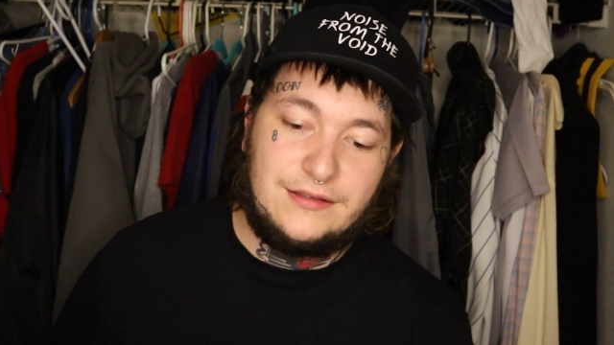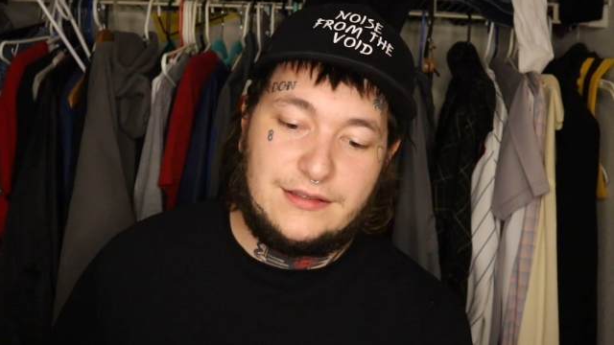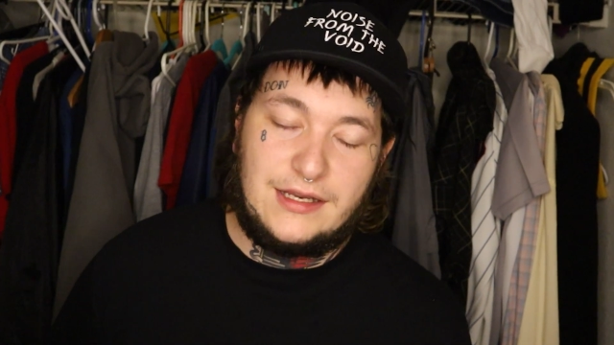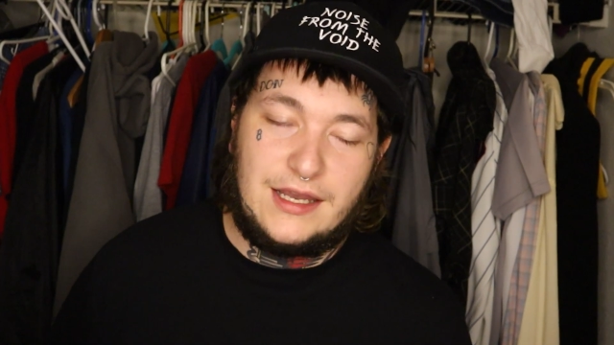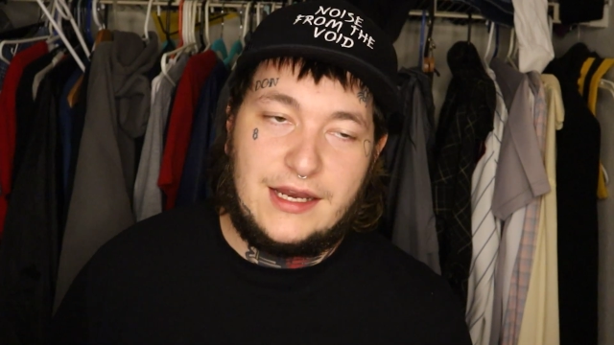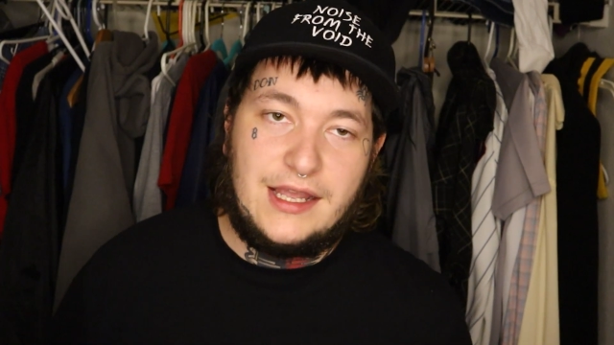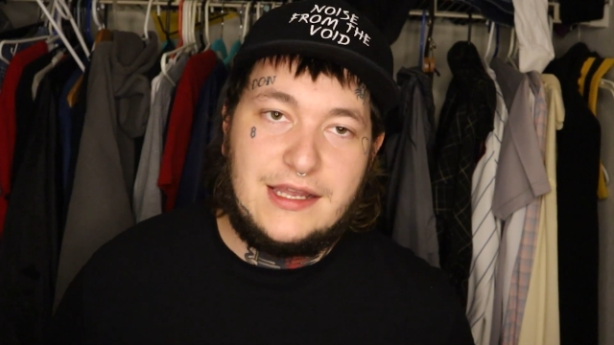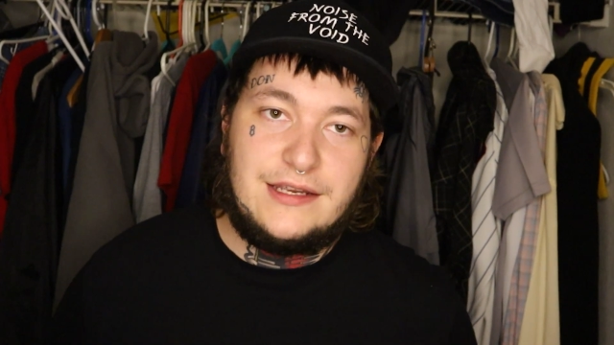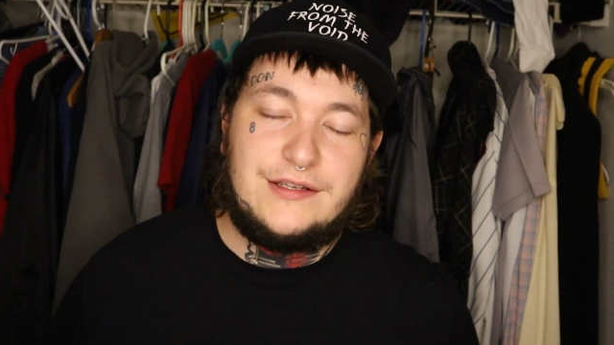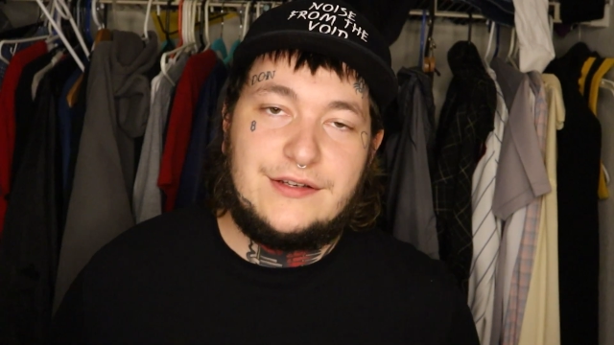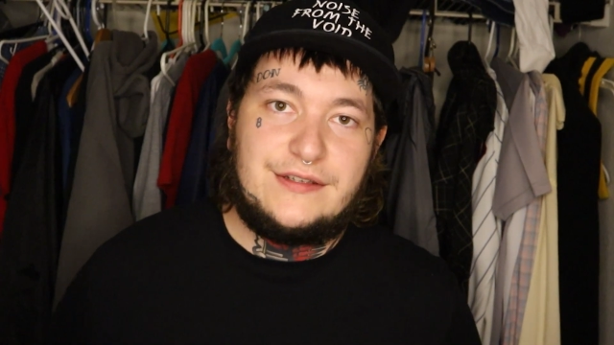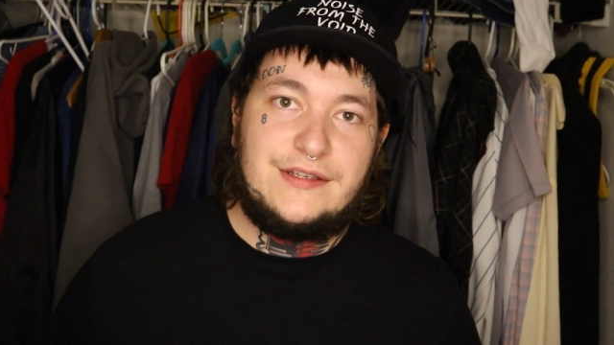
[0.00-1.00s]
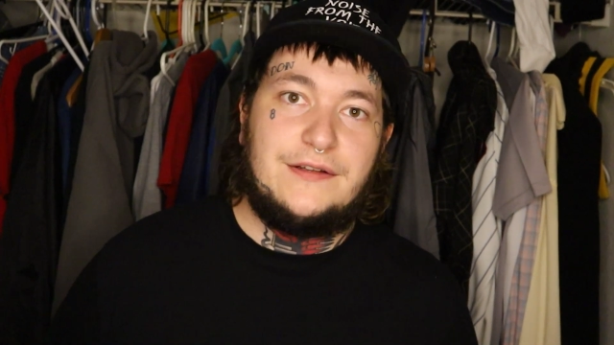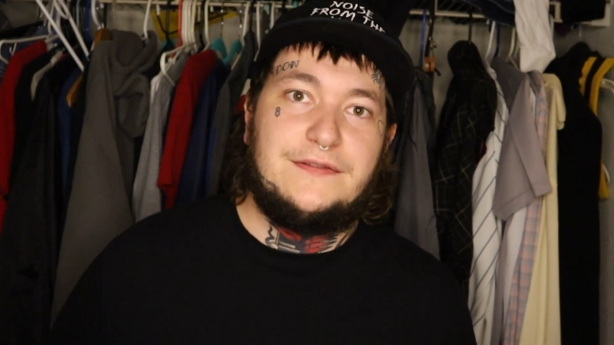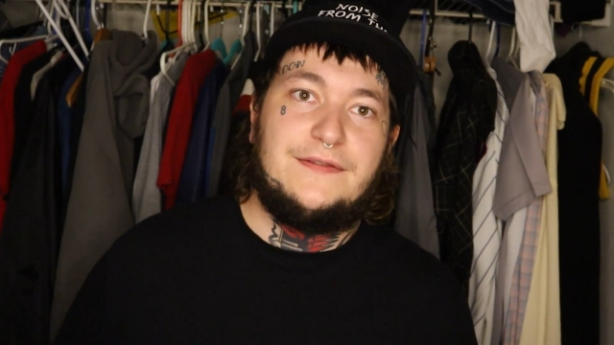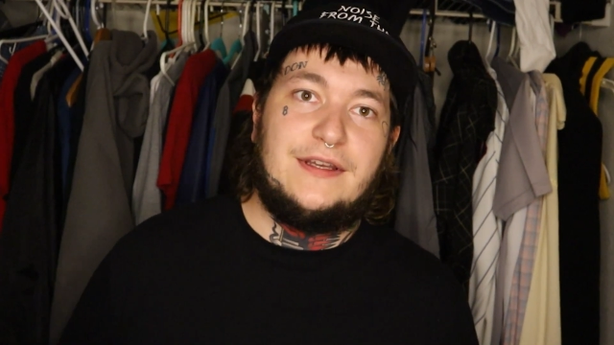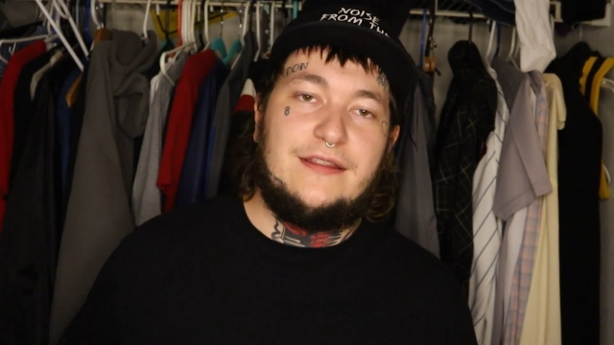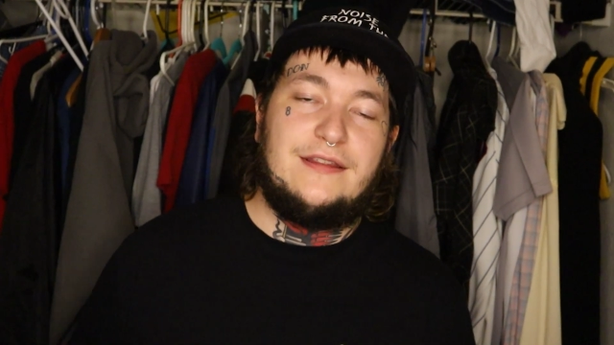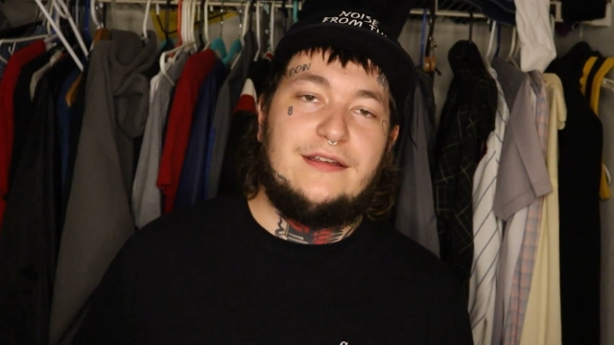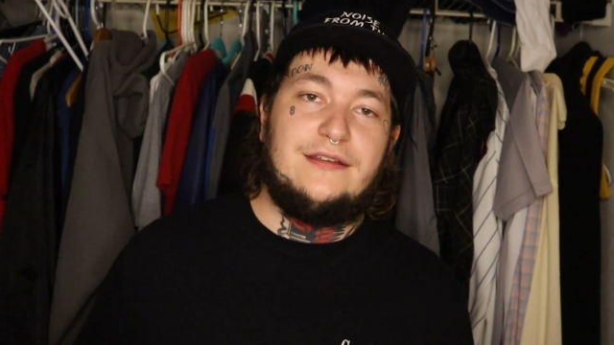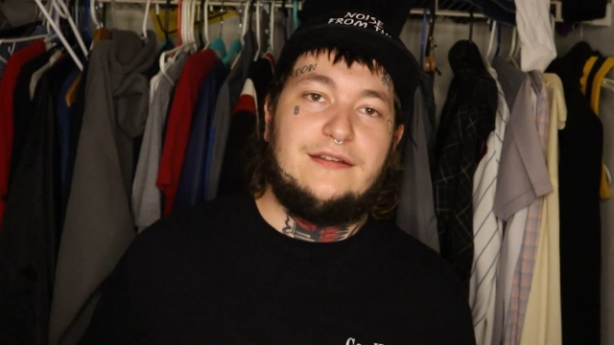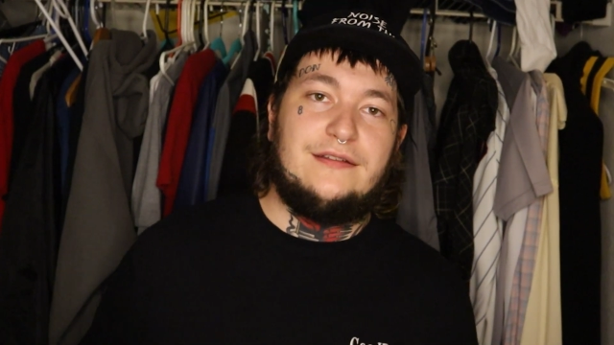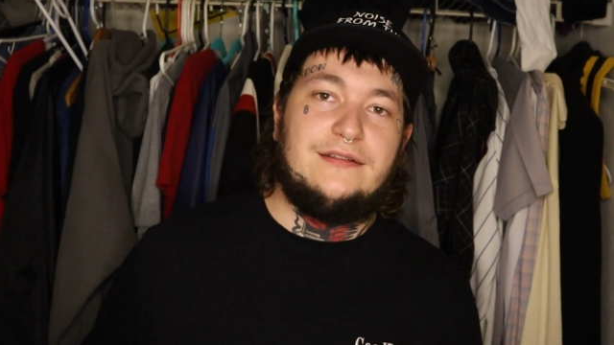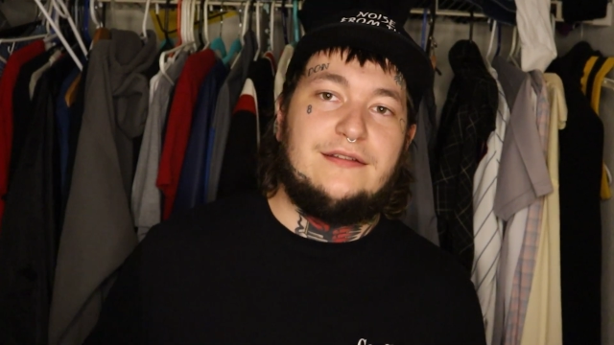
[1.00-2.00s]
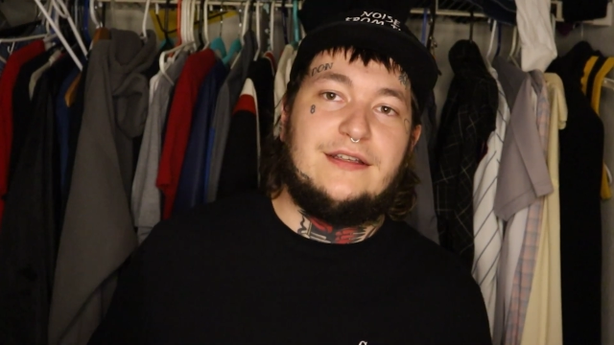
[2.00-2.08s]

not hating yourself, I think.